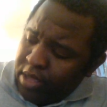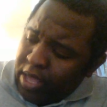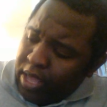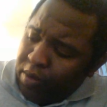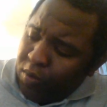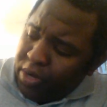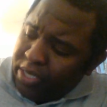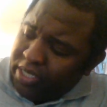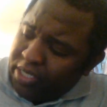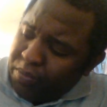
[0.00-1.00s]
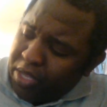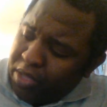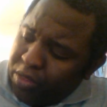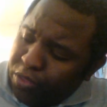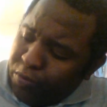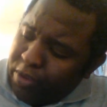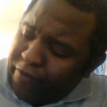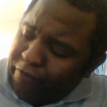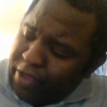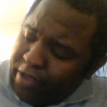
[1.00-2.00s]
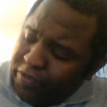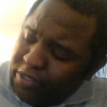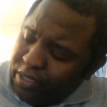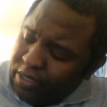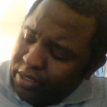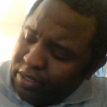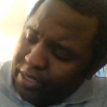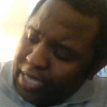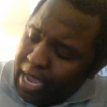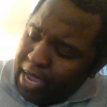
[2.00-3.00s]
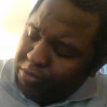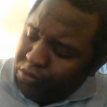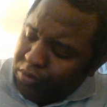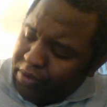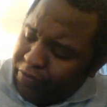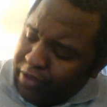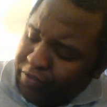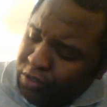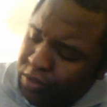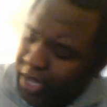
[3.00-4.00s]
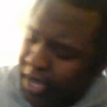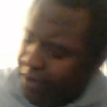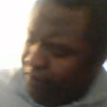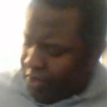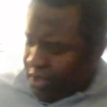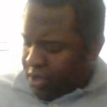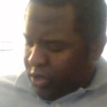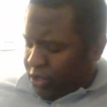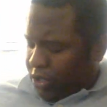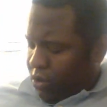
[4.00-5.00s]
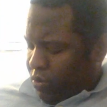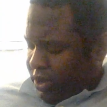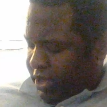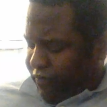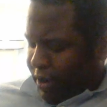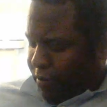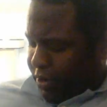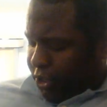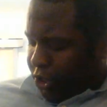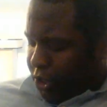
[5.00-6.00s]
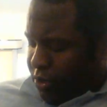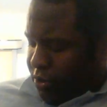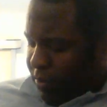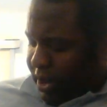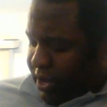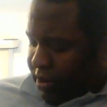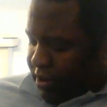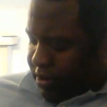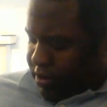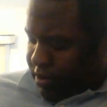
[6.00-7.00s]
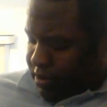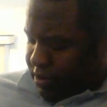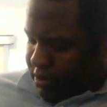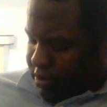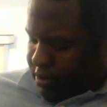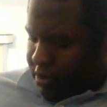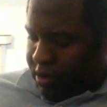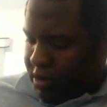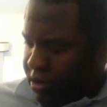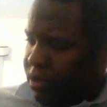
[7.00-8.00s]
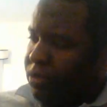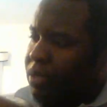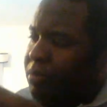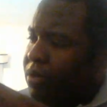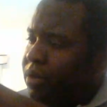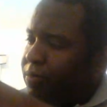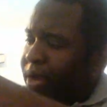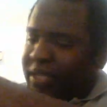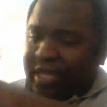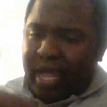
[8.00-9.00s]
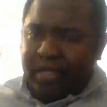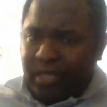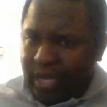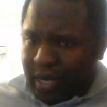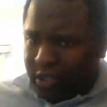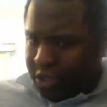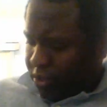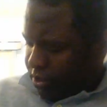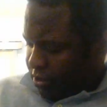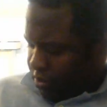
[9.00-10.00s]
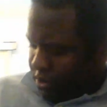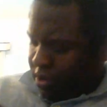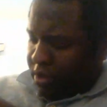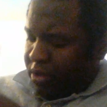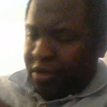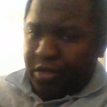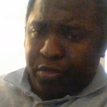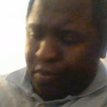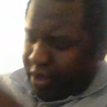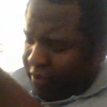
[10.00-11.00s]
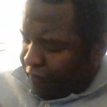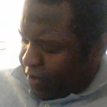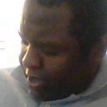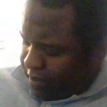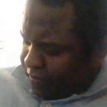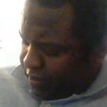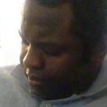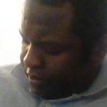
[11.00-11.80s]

and what does this mean? 3/5 times 3/5, okay? So if I were to show you right here, so I'm going to erase that to kind of show you, 3/5